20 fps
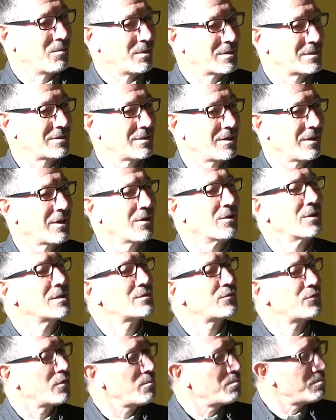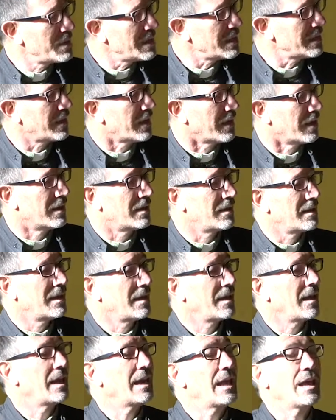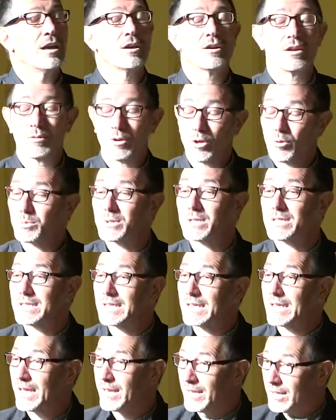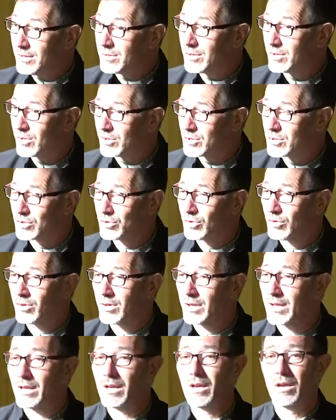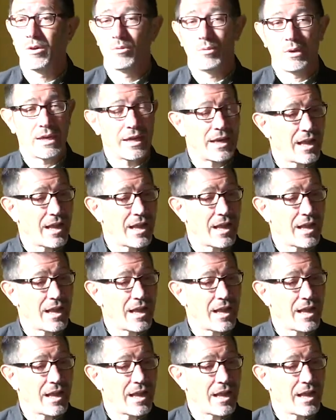what's going on. It's familiar. It hel- helps us to get into the story. We